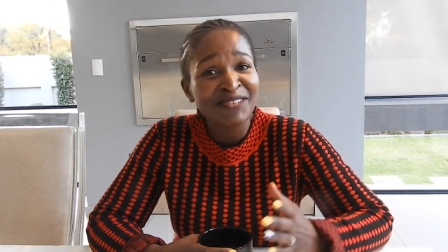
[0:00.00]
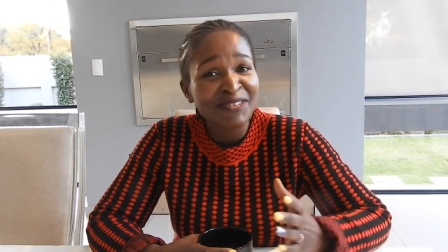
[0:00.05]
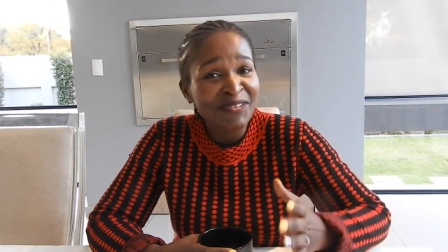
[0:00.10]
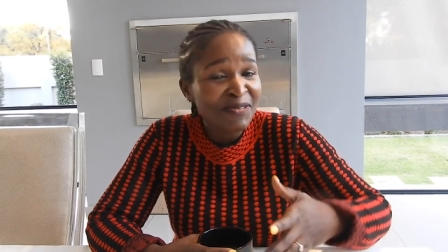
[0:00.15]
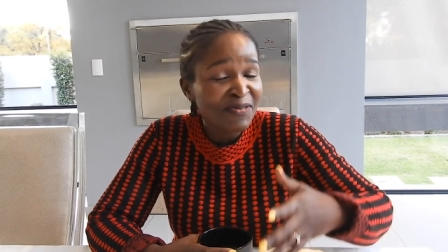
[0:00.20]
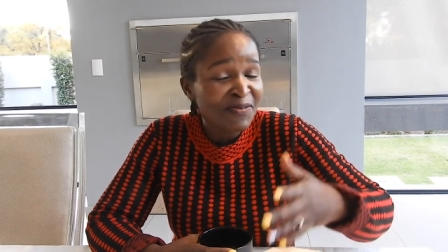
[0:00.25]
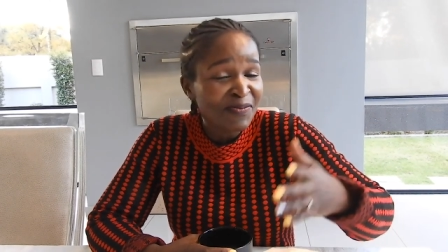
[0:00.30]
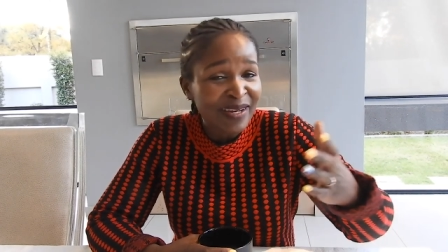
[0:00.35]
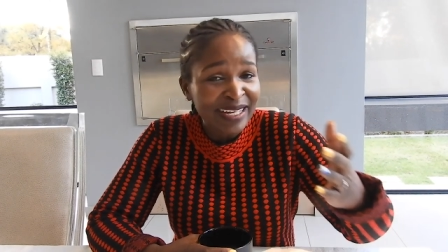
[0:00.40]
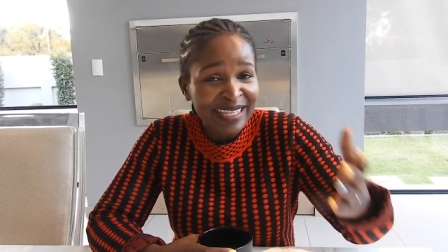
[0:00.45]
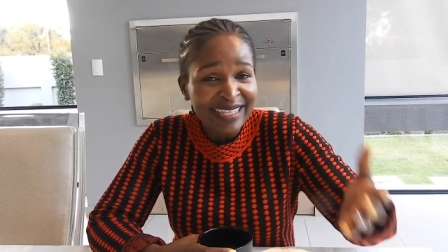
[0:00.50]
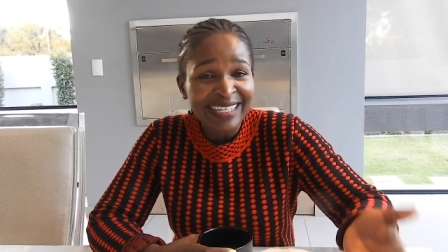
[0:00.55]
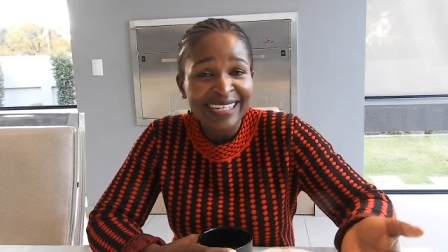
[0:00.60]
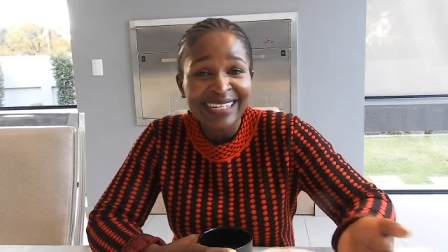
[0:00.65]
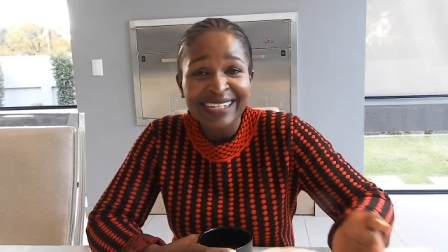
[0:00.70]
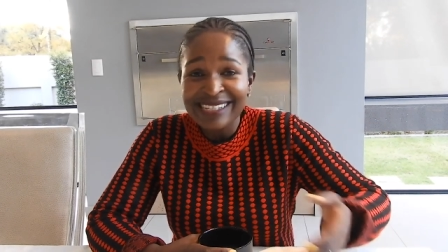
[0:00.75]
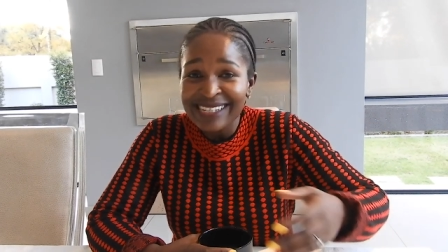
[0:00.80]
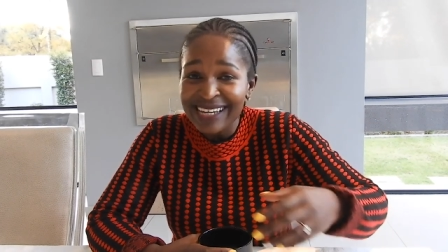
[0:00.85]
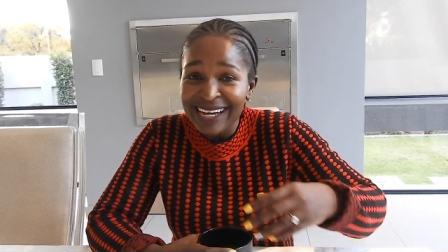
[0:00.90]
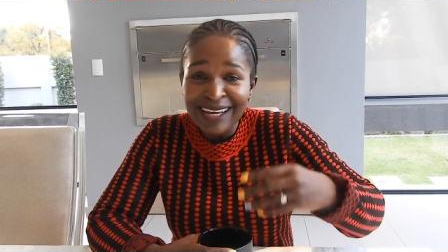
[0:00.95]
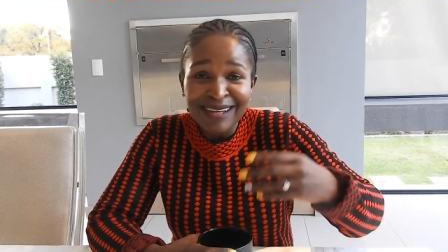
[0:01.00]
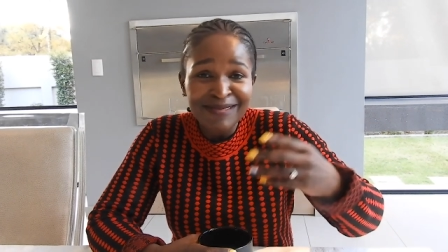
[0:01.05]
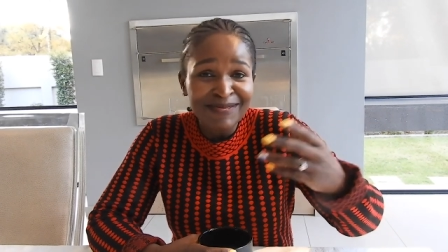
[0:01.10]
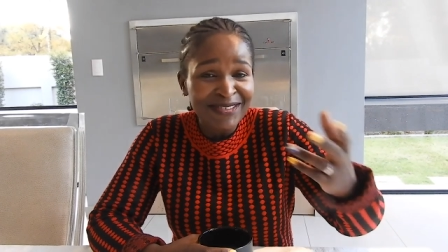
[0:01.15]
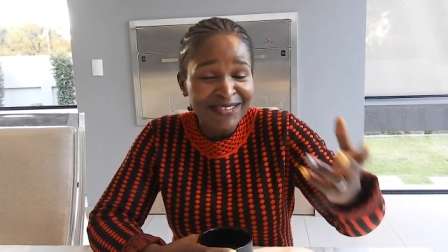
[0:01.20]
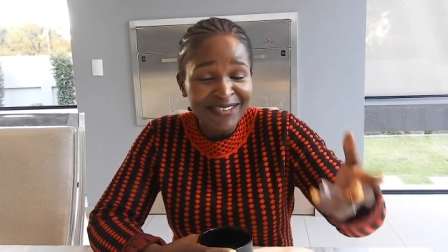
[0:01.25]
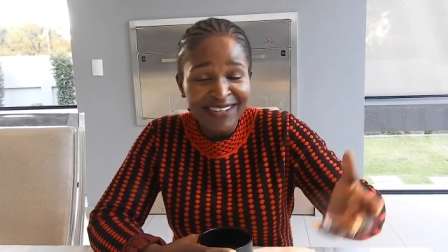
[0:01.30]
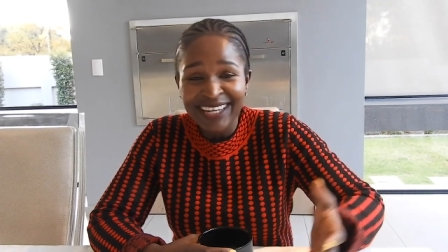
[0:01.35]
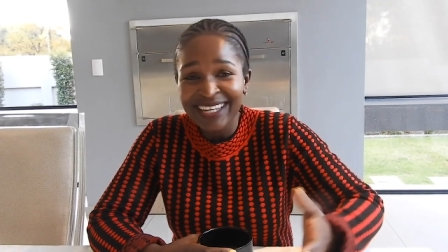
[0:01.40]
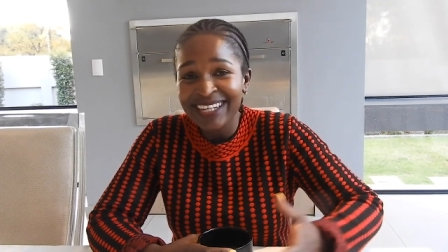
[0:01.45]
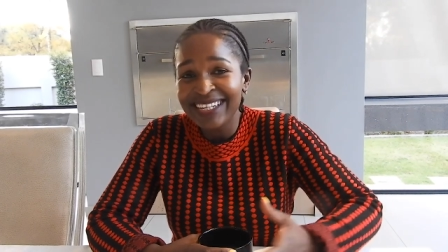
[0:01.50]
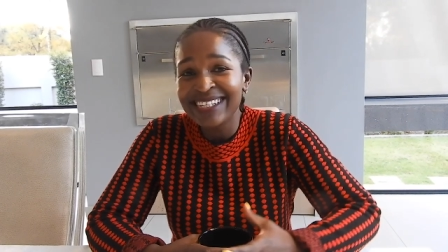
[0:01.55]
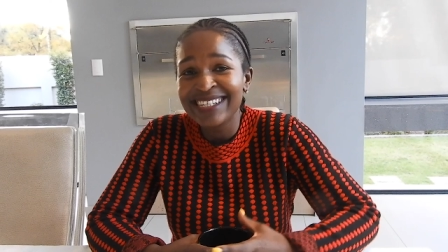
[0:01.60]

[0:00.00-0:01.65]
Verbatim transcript: you know, month end comes, you get